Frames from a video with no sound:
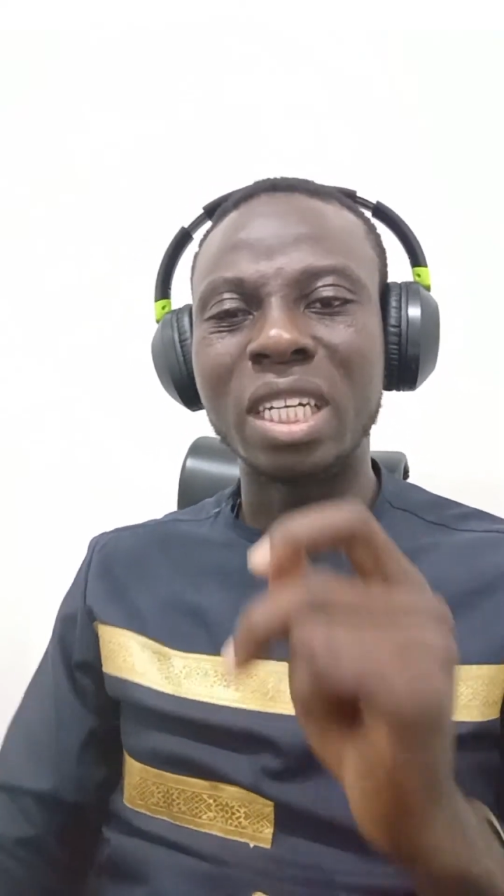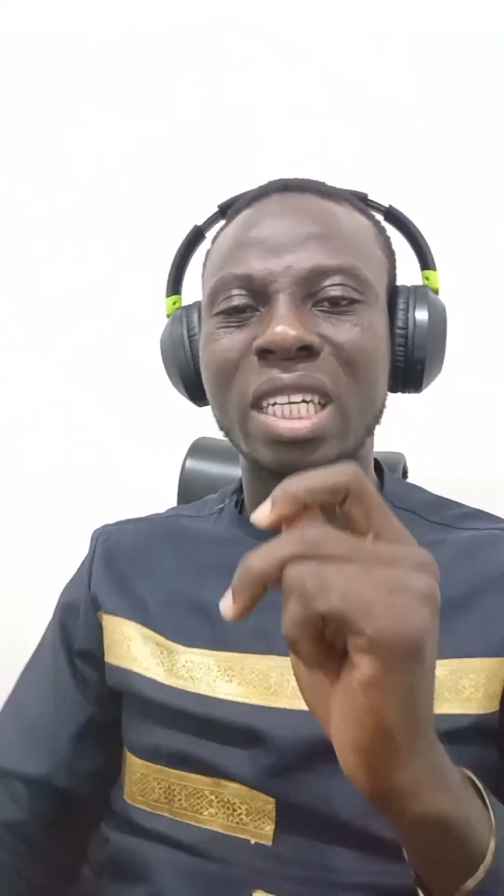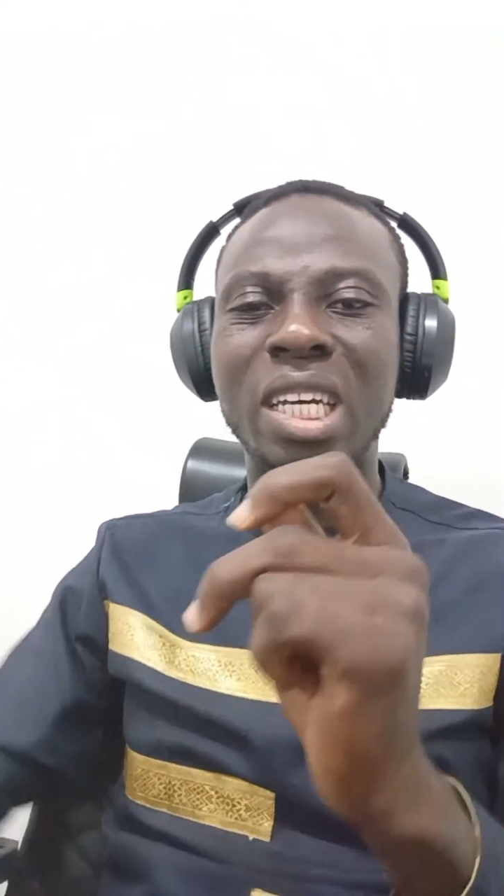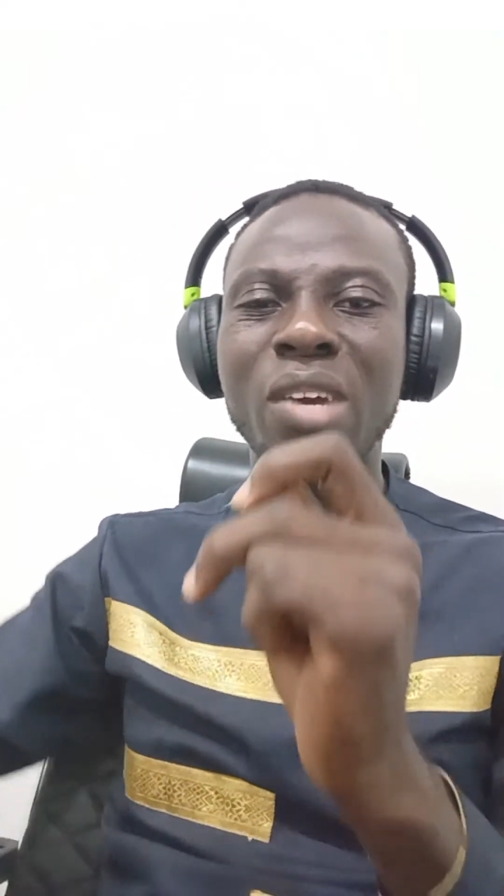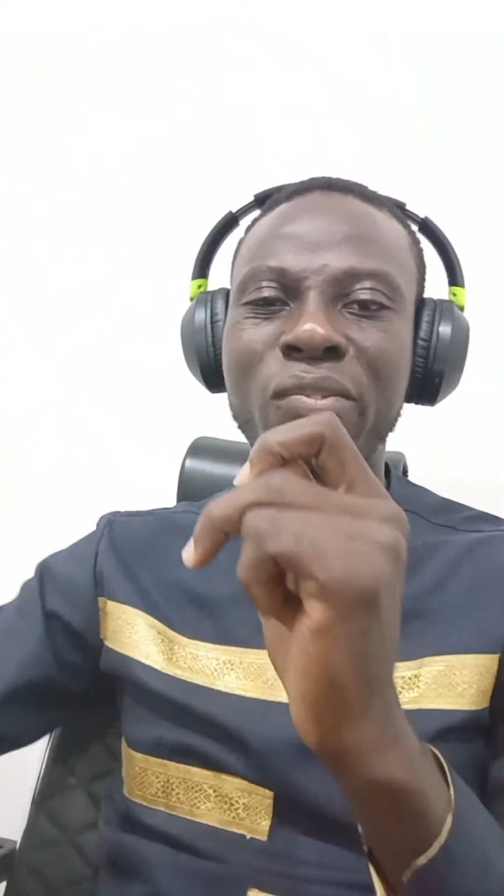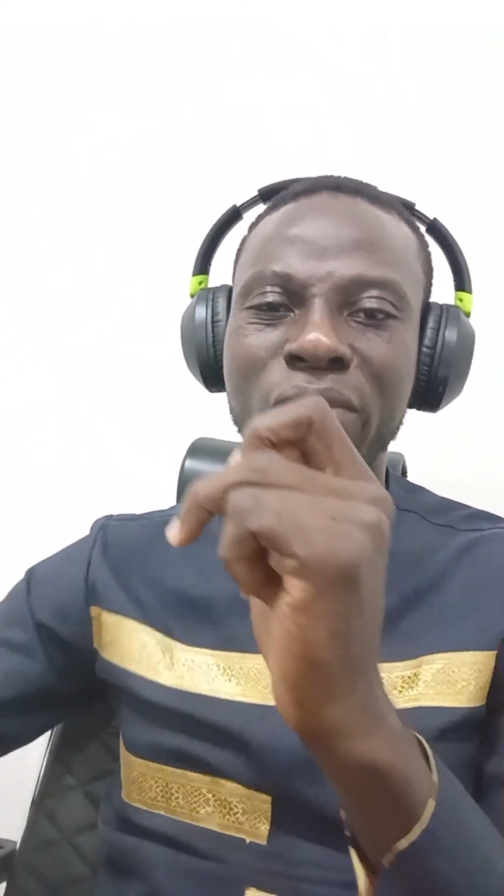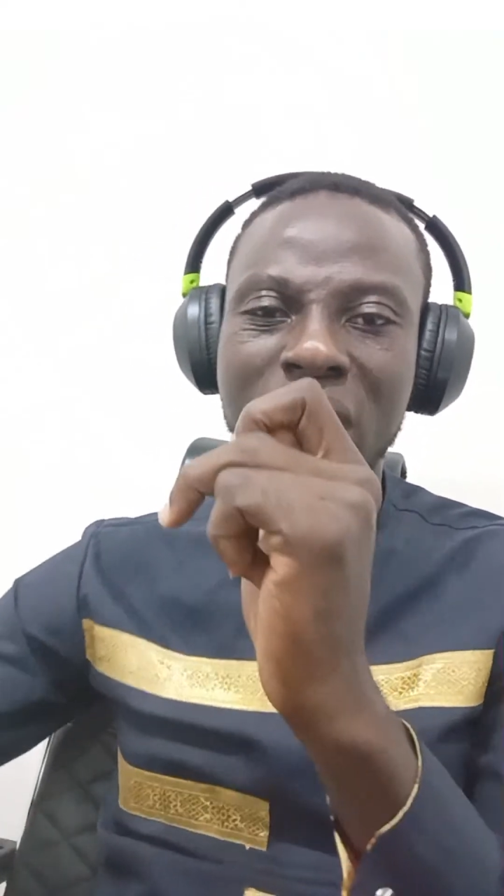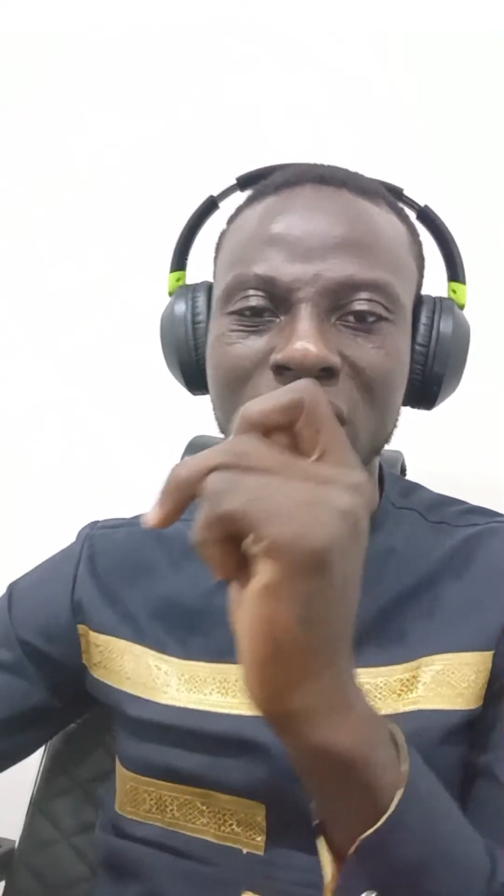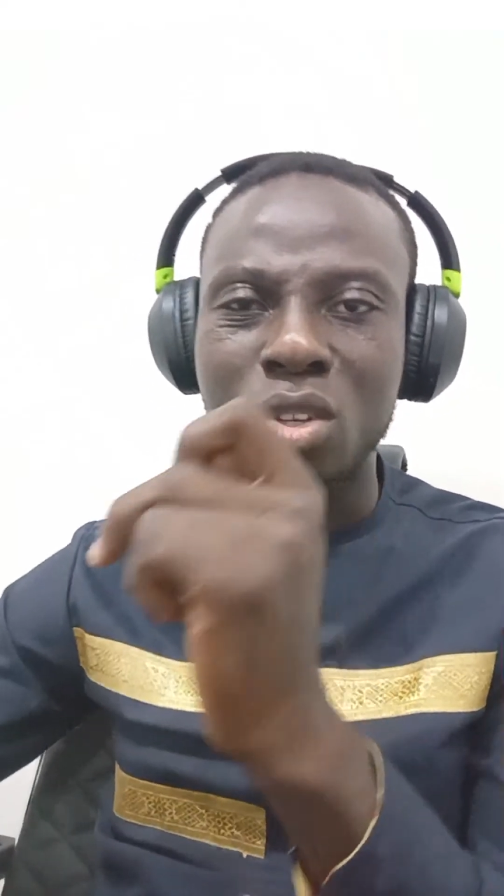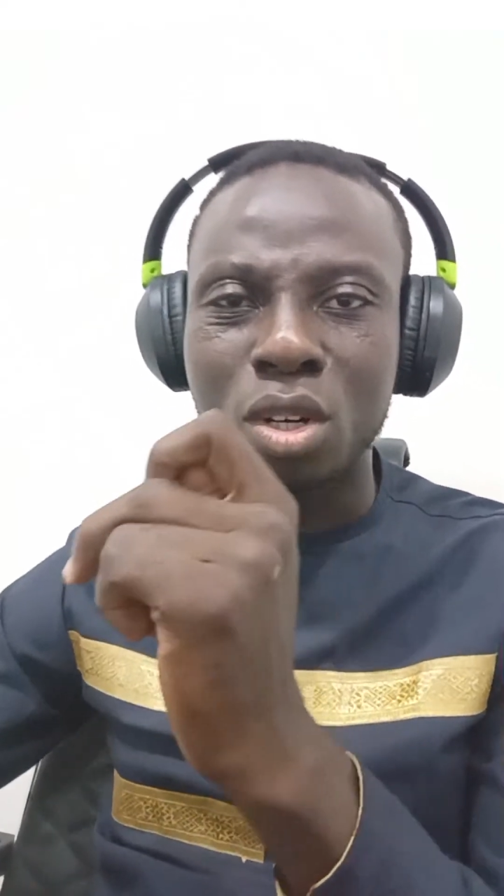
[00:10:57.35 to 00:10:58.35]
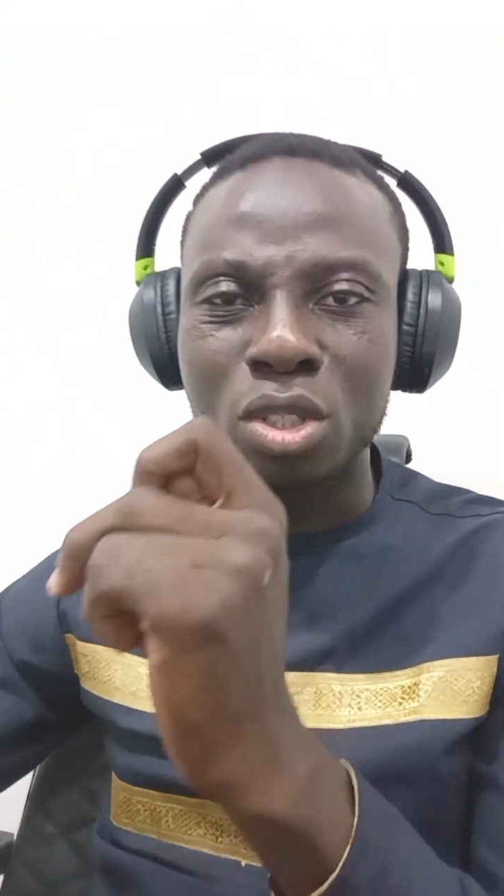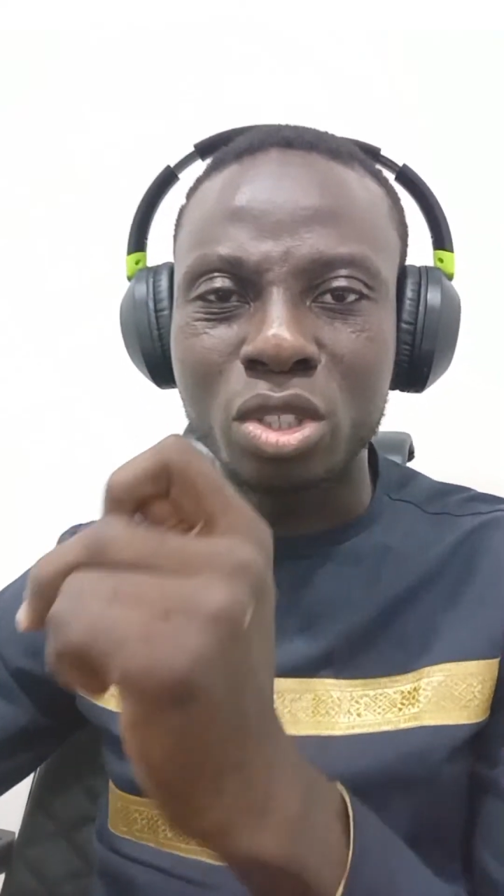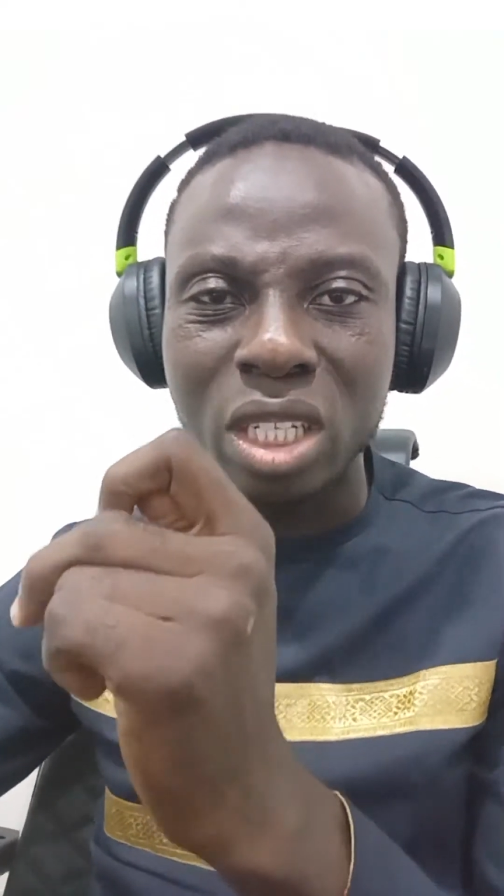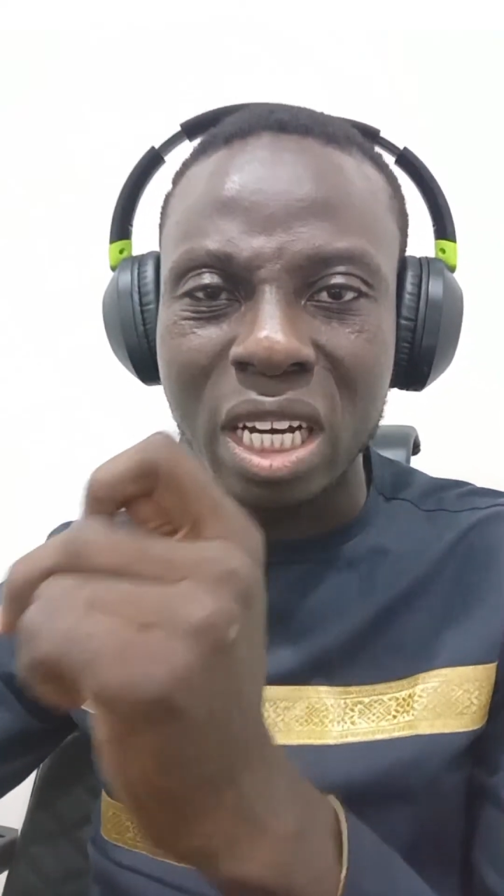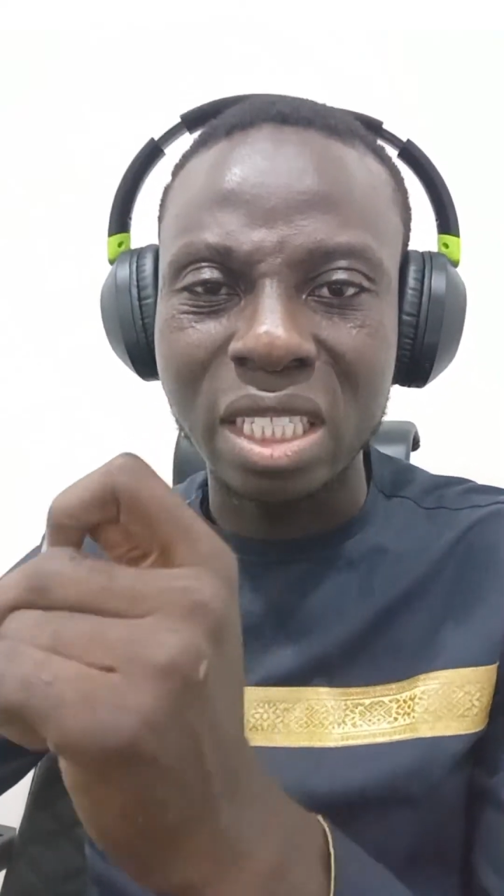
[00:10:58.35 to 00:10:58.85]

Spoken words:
key factor traders